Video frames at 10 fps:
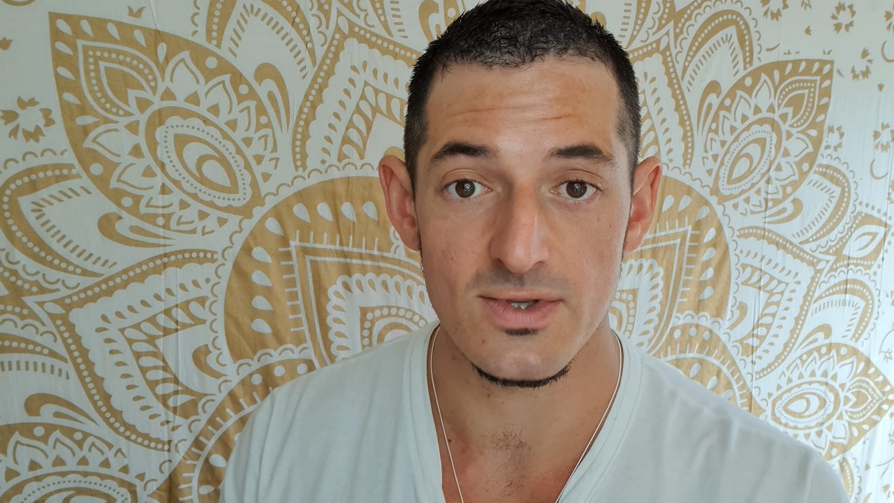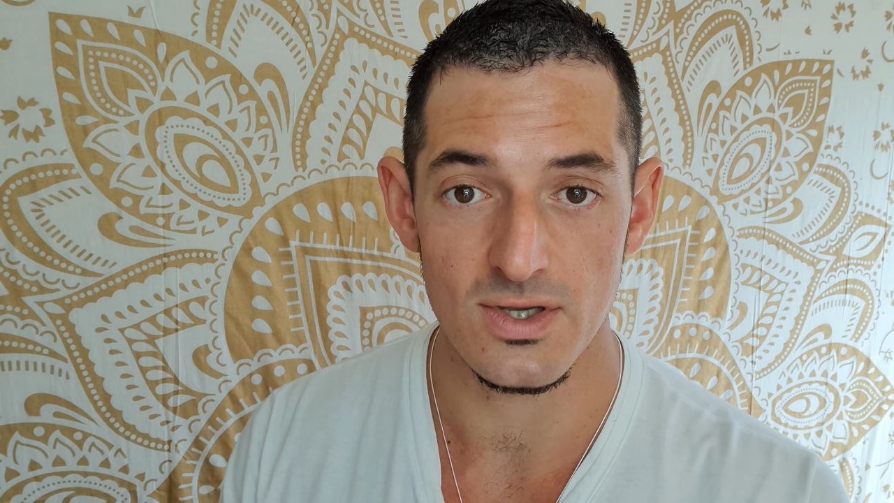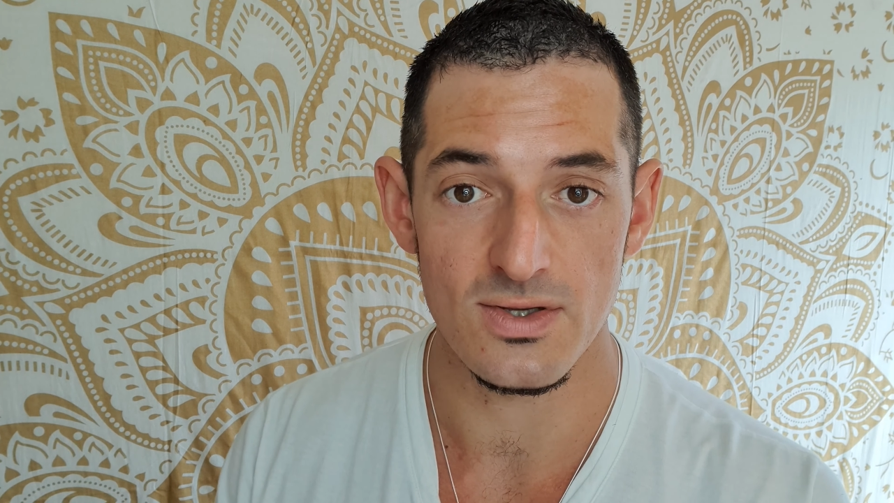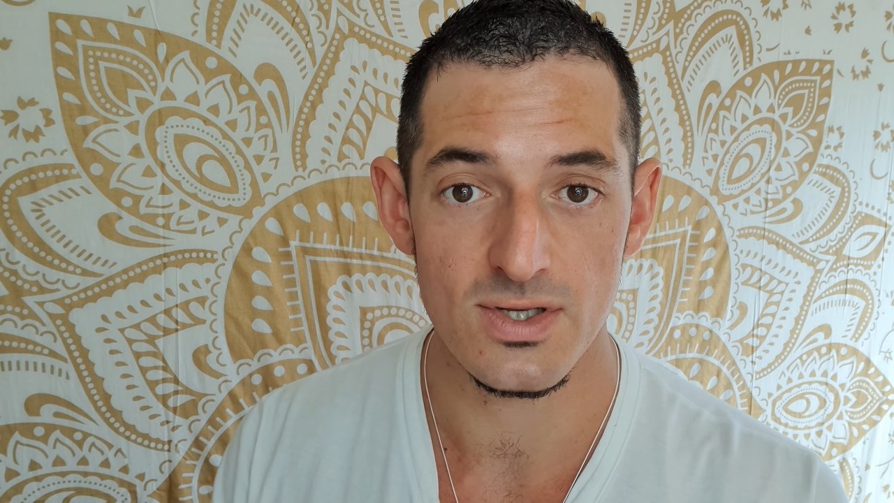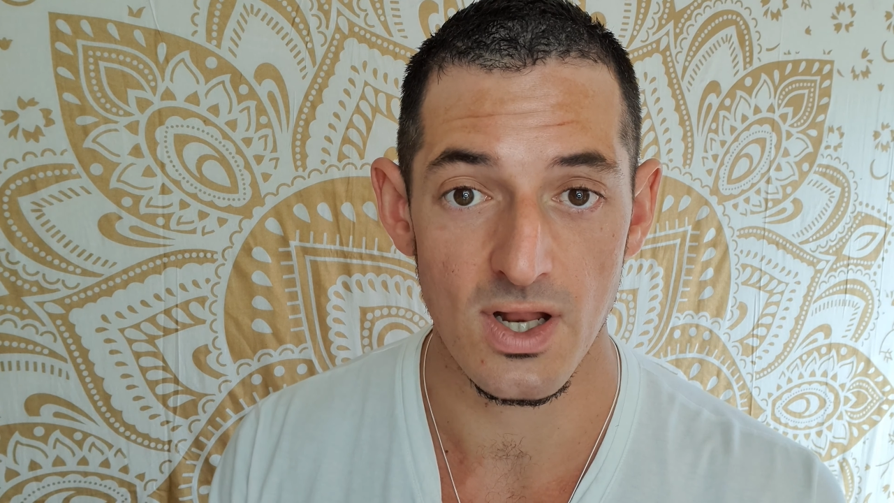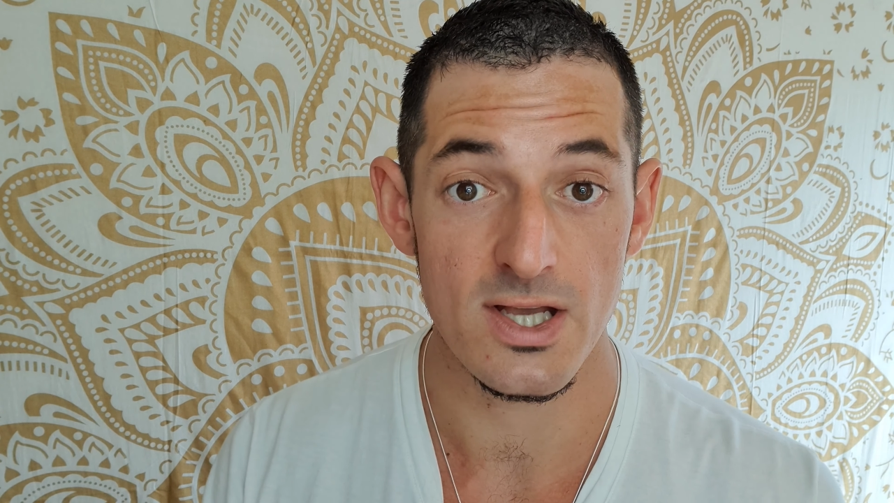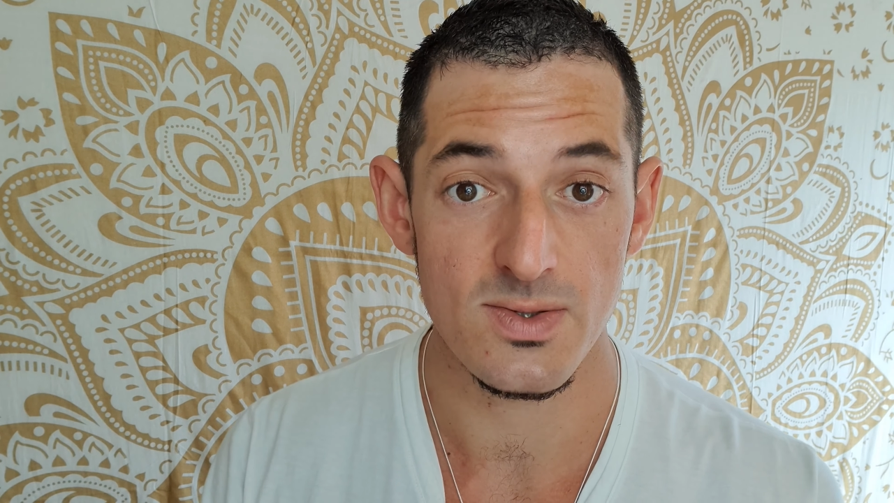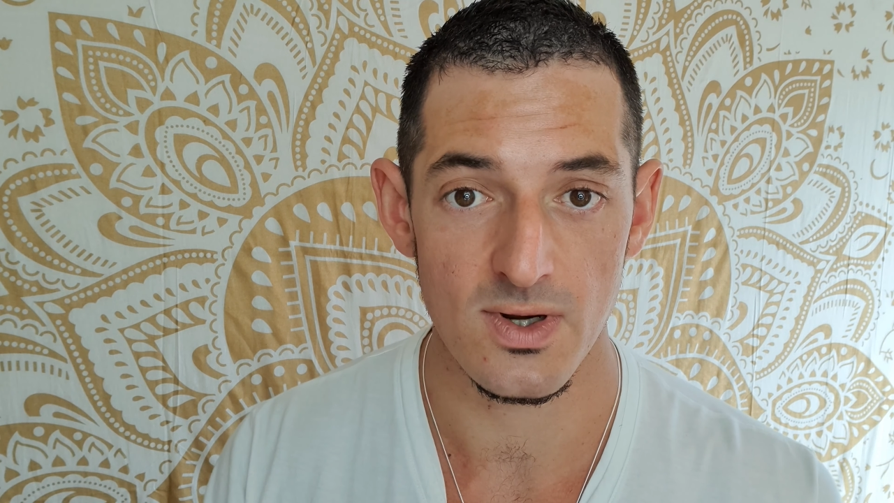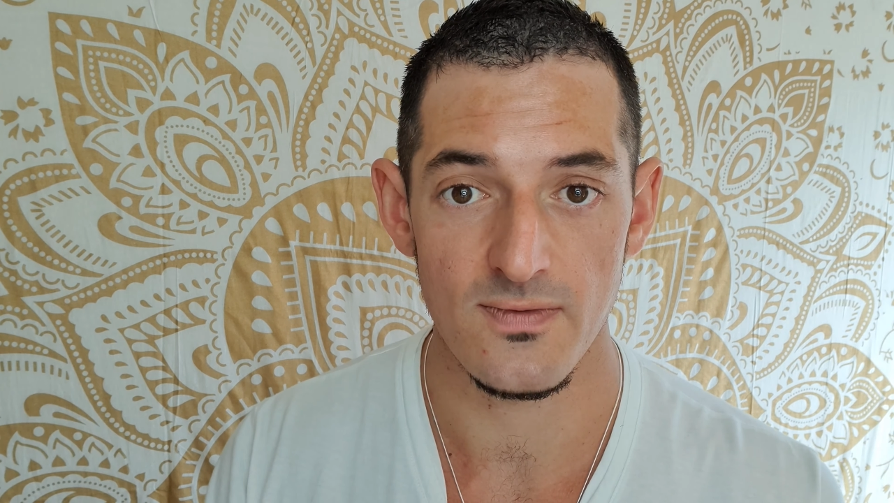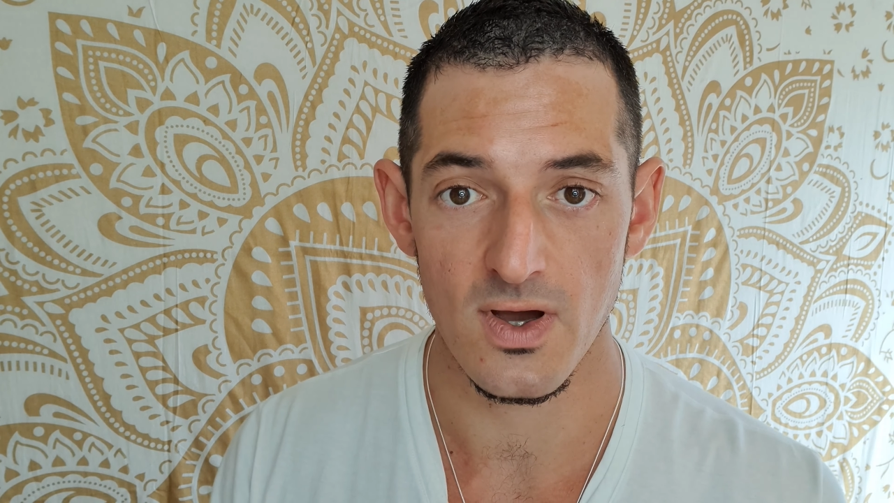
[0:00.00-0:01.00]
to utilize
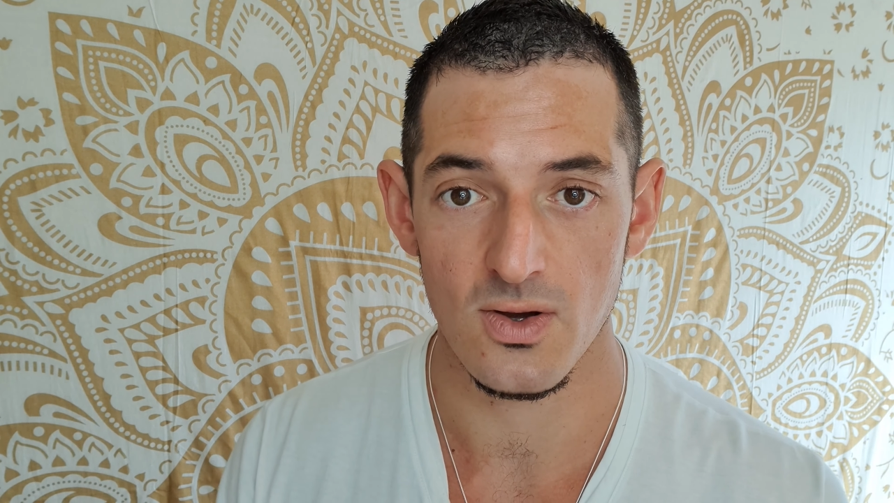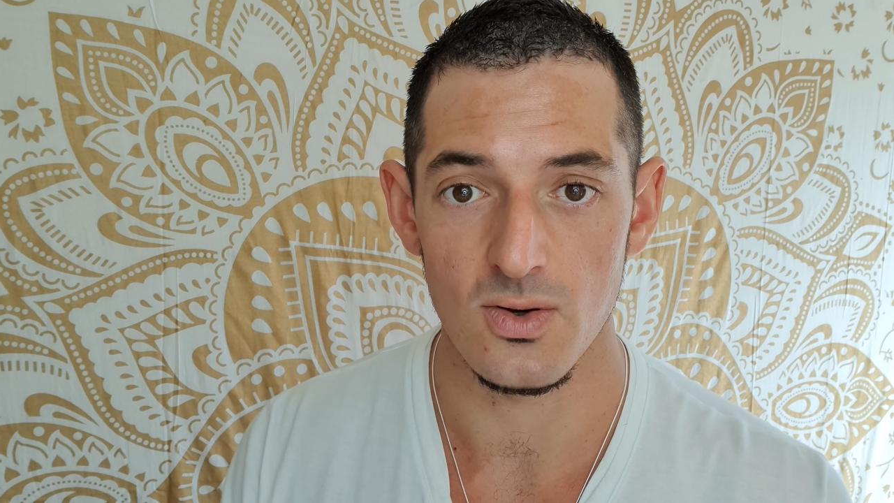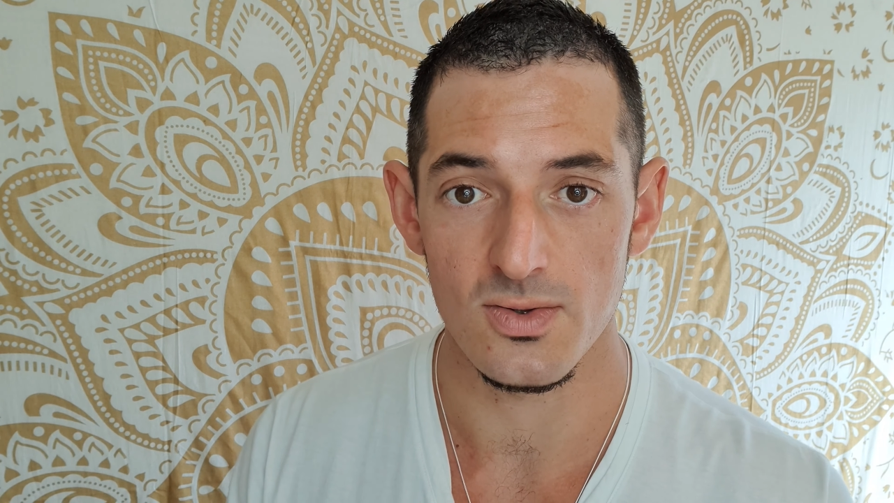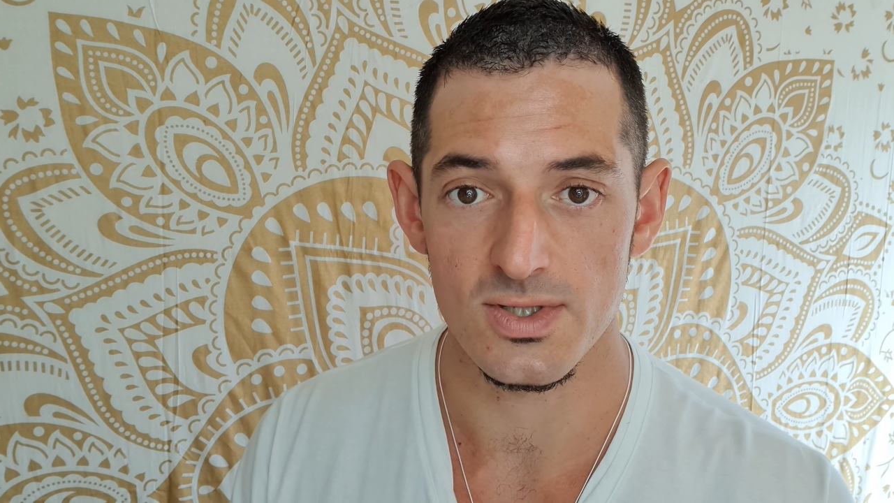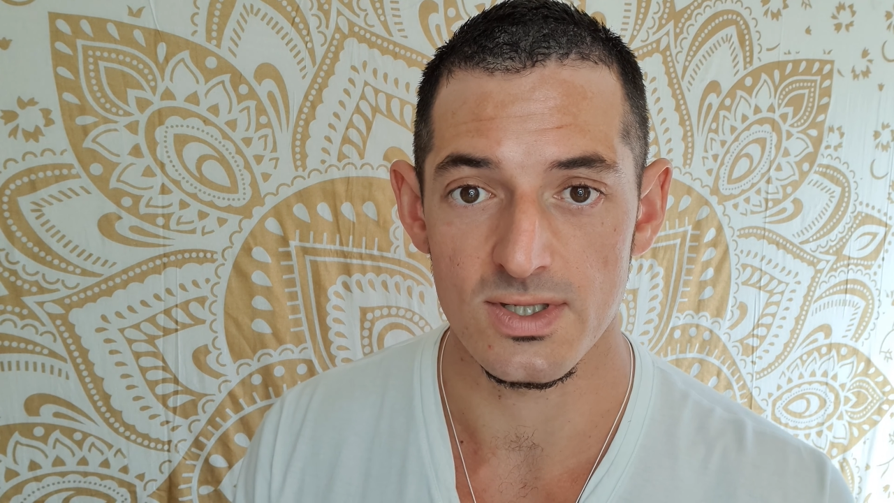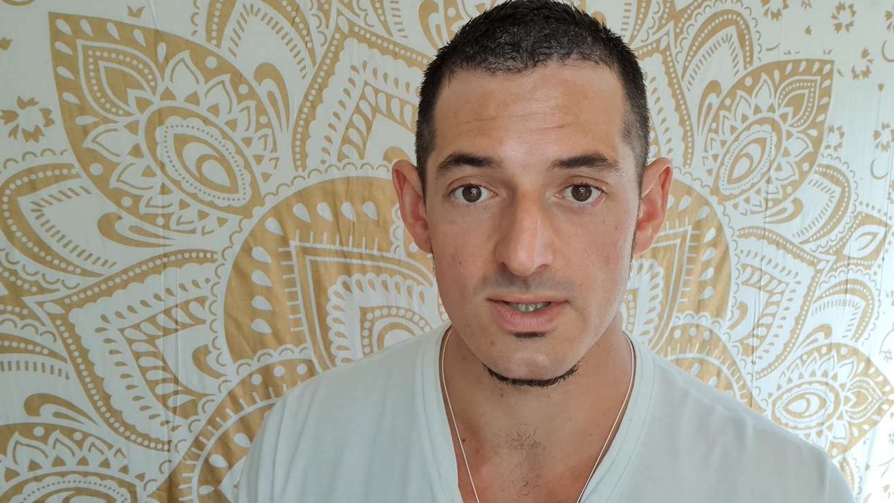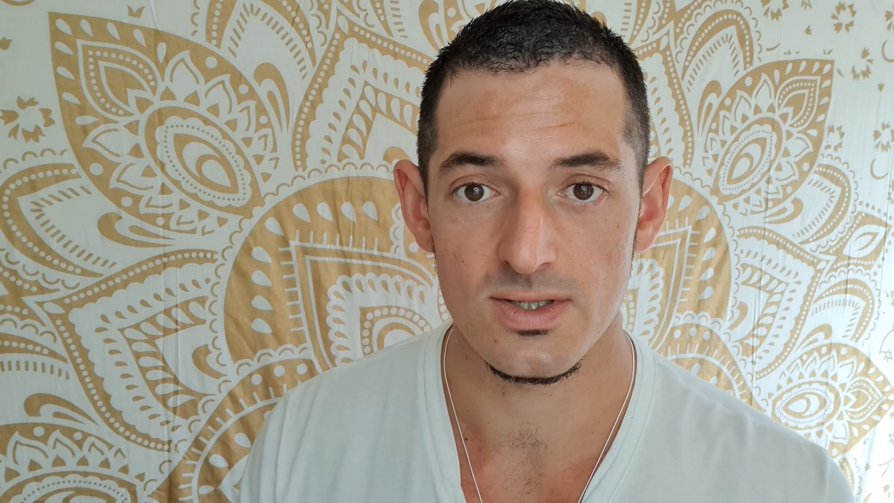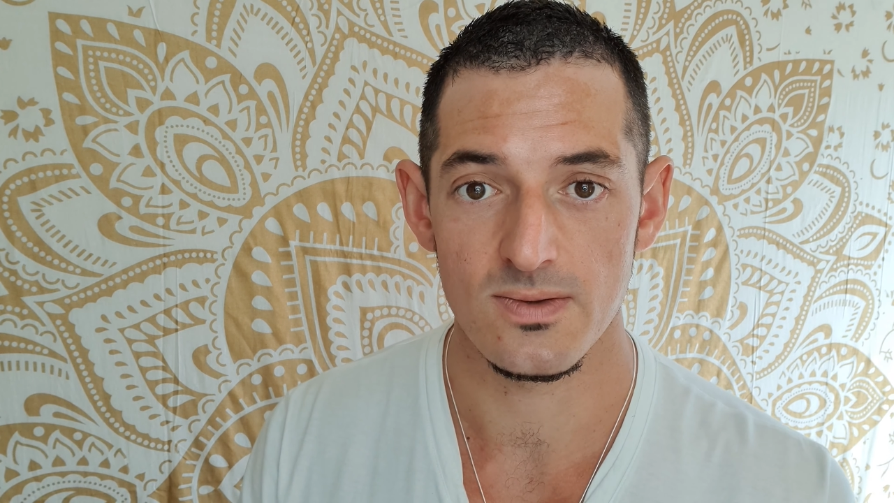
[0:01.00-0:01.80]
one of our courses.